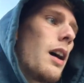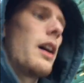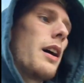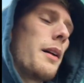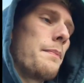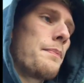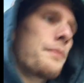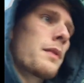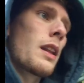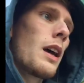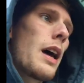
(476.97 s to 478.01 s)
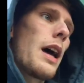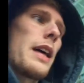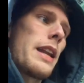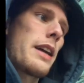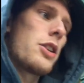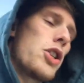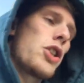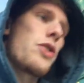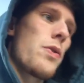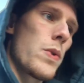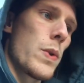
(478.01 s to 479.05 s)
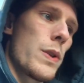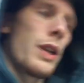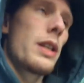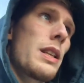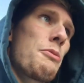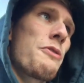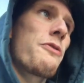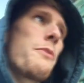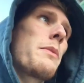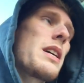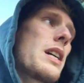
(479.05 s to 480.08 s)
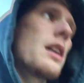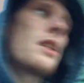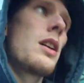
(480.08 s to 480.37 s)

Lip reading: and I could choose someone from the